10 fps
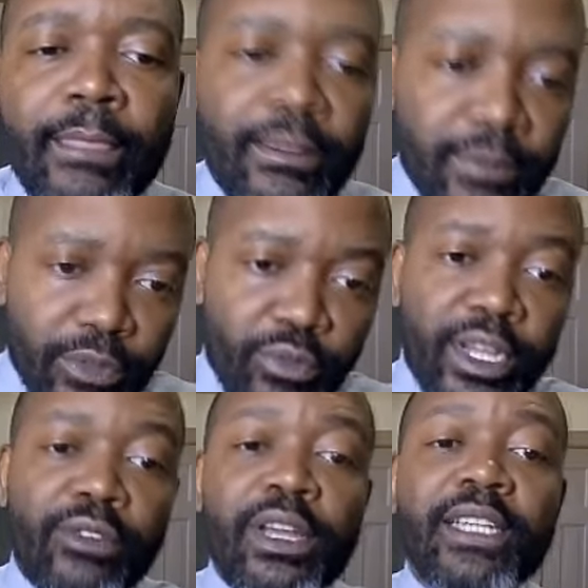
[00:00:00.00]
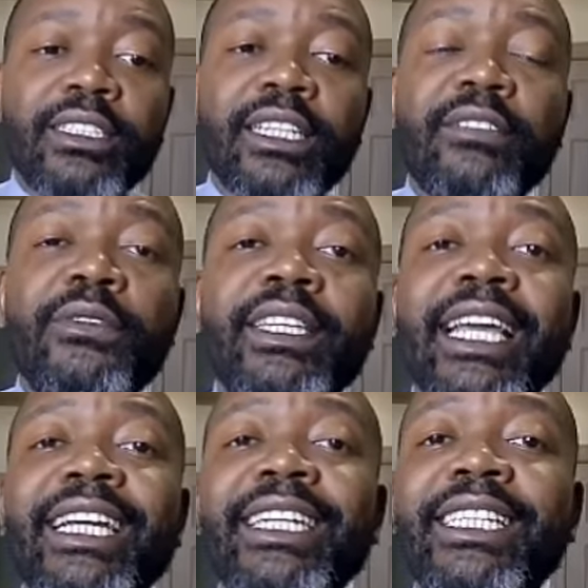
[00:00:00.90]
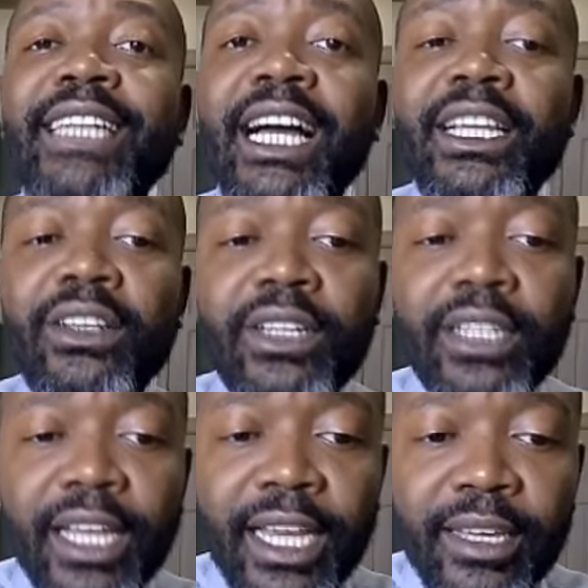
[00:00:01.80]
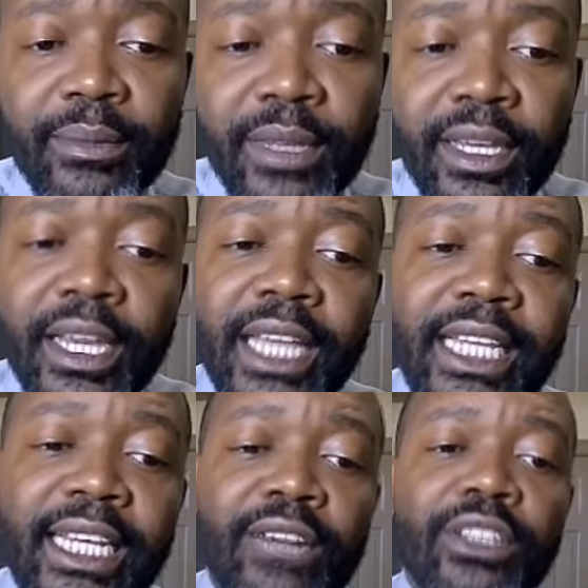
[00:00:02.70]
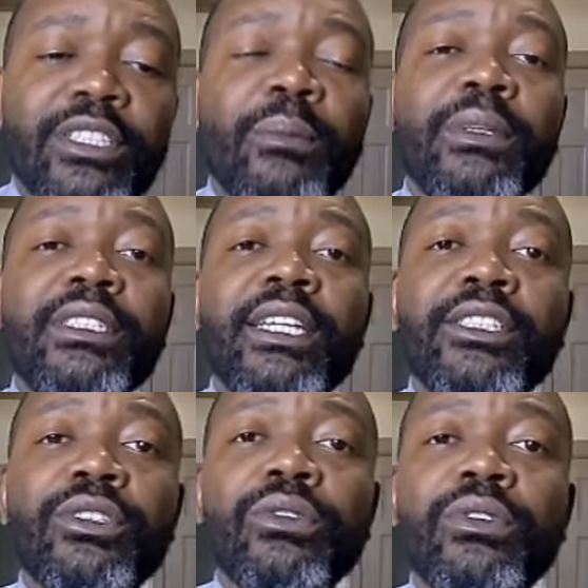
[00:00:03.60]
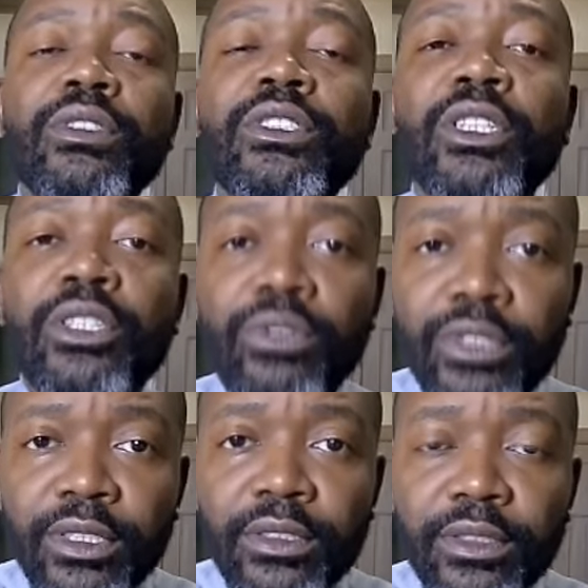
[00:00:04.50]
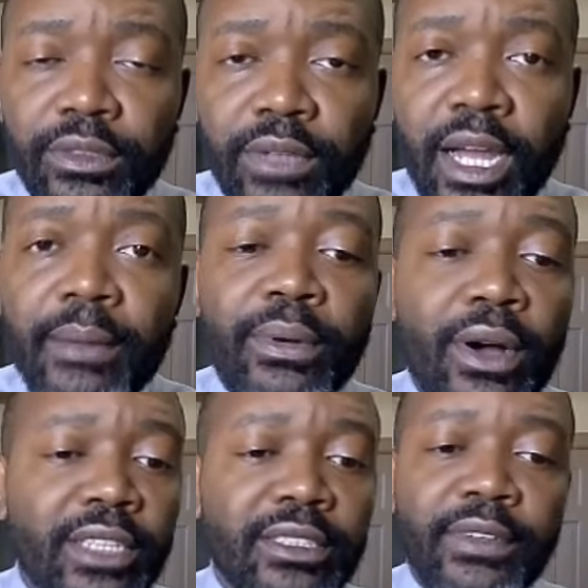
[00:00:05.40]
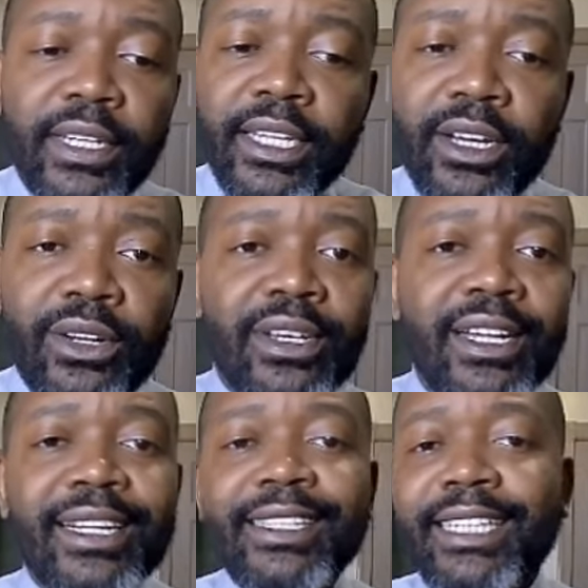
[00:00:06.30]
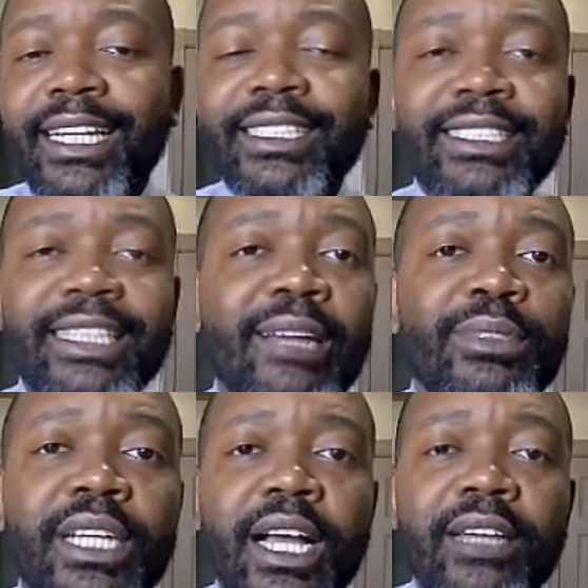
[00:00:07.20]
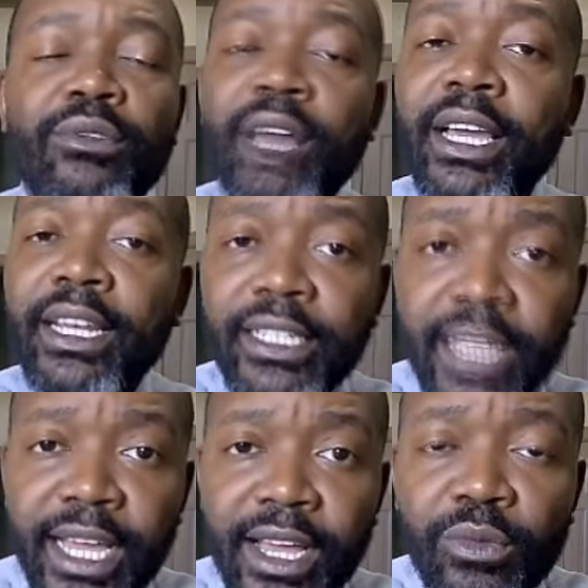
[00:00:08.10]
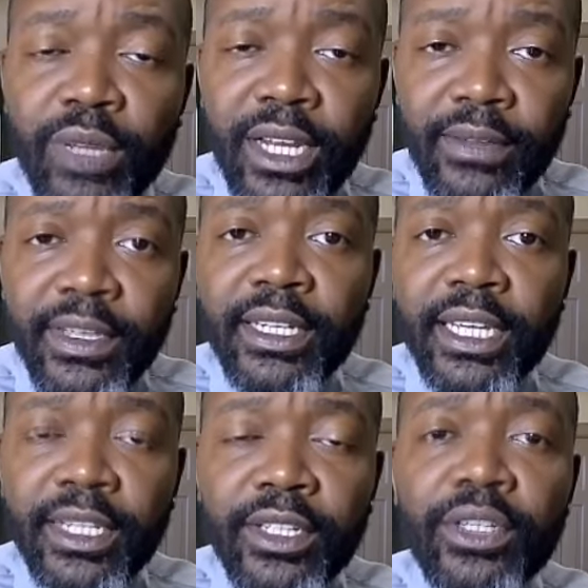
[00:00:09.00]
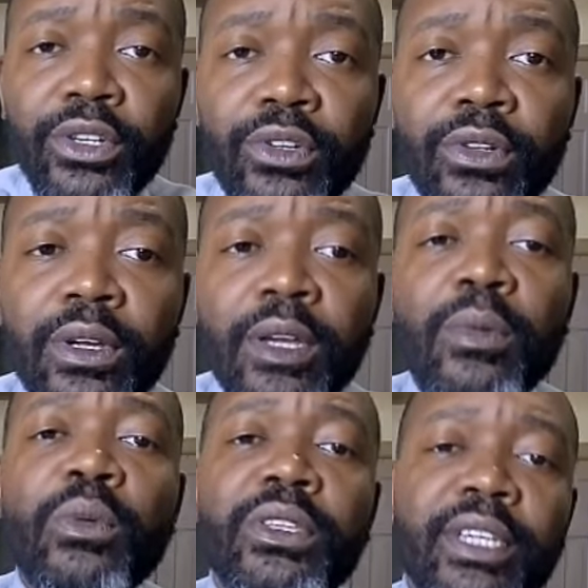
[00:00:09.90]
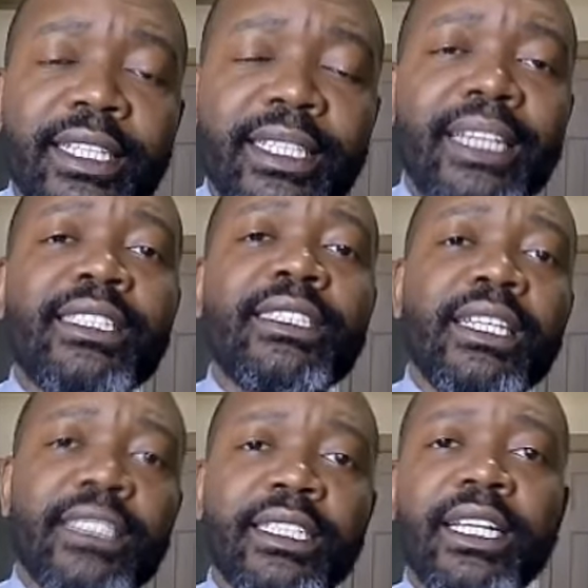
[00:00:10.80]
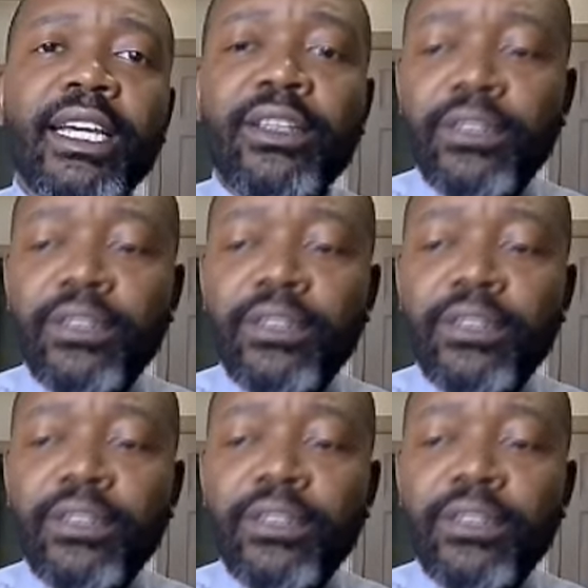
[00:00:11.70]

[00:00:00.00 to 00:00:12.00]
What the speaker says: 3 reasons that the VA could deny your claim, and then here are some potential solutions, right? Pause the video, take a snapshot, write it down, whatever you need to do. But when you get that decision letter,